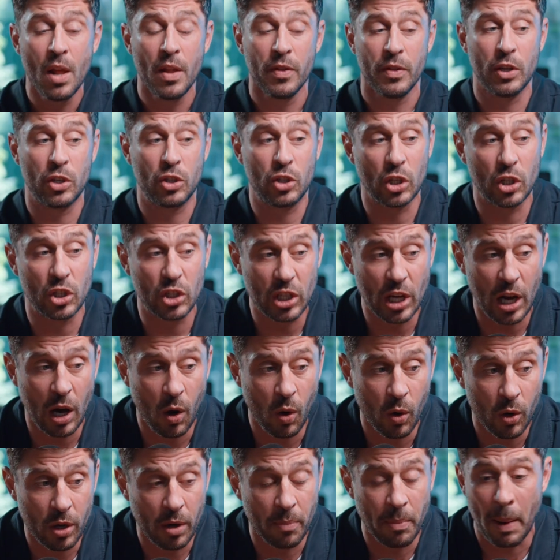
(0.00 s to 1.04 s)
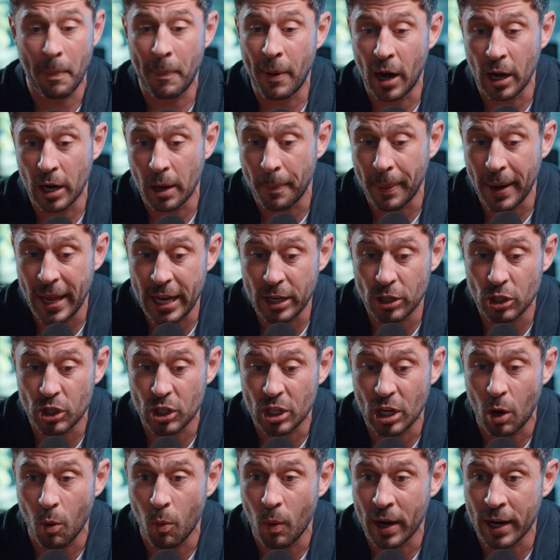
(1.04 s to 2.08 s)
that's just sold. My partner Blair just
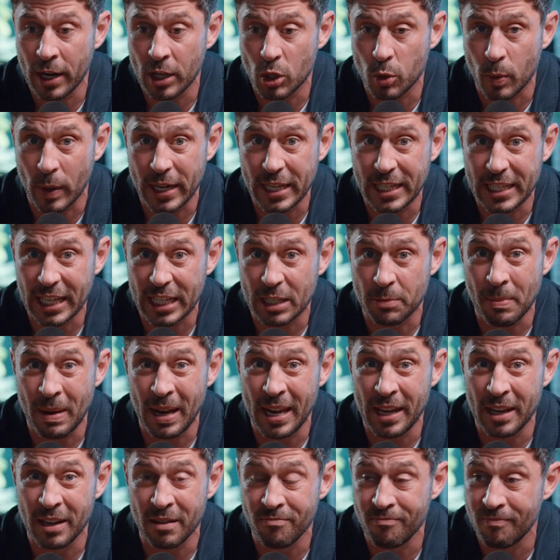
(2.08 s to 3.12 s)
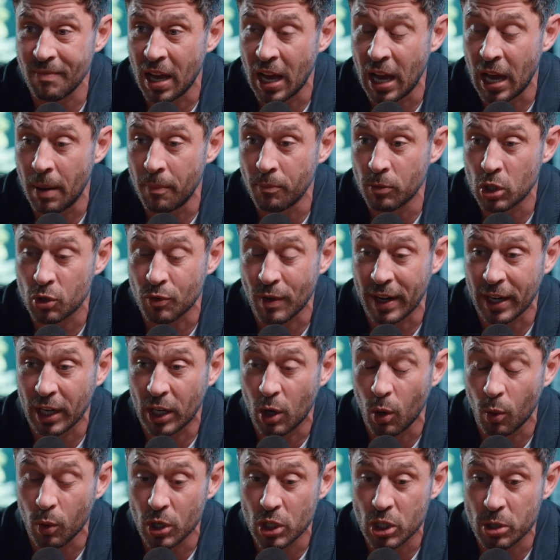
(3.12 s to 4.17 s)
sold one at 26 million, just around the
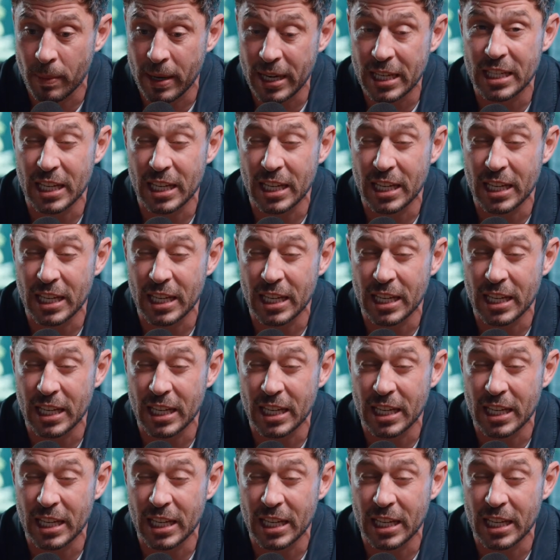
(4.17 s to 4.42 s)
corner to me.